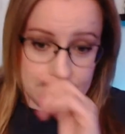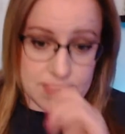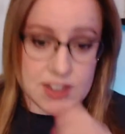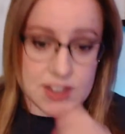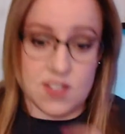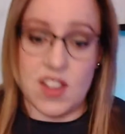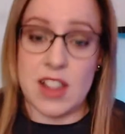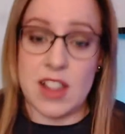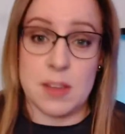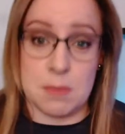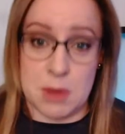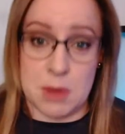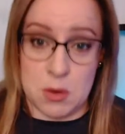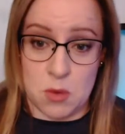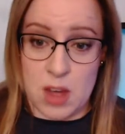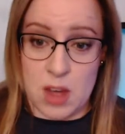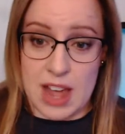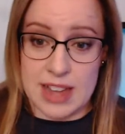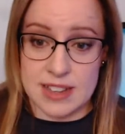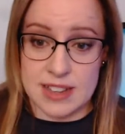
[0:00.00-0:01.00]
development
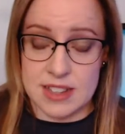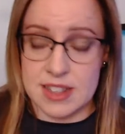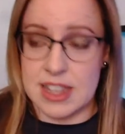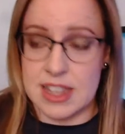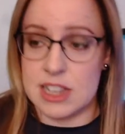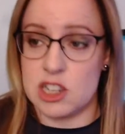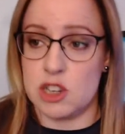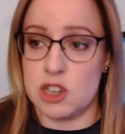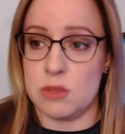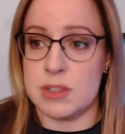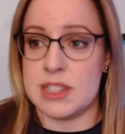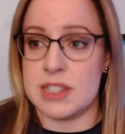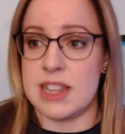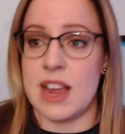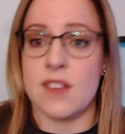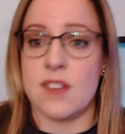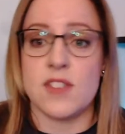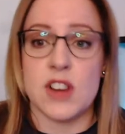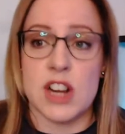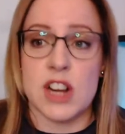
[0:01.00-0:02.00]
wise, that she was
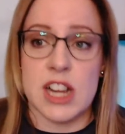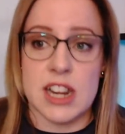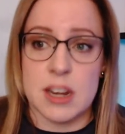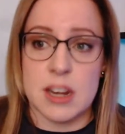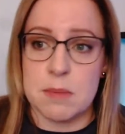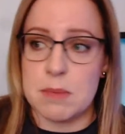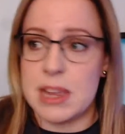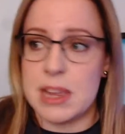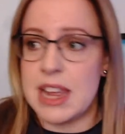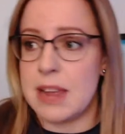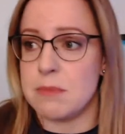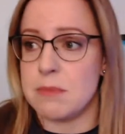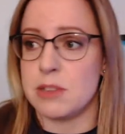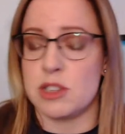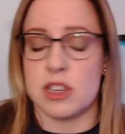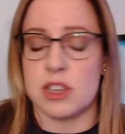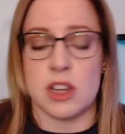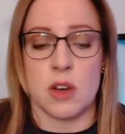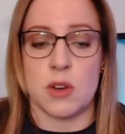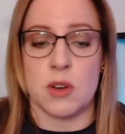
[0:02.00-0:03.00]
never going to be able
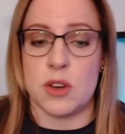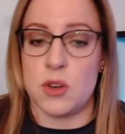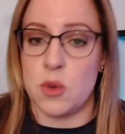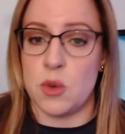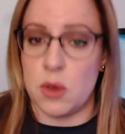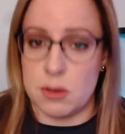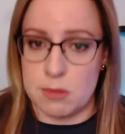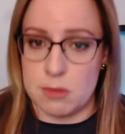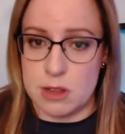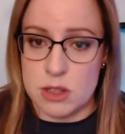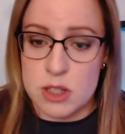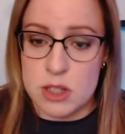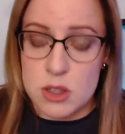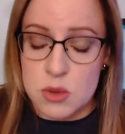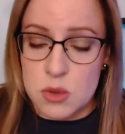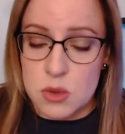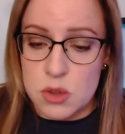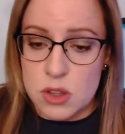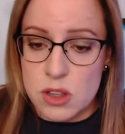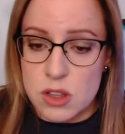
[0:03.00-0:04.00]
to go to normal
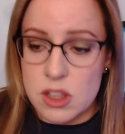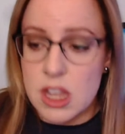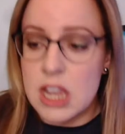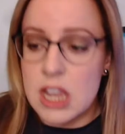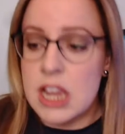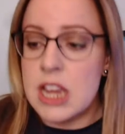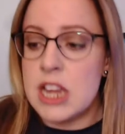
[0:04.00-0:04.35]
school.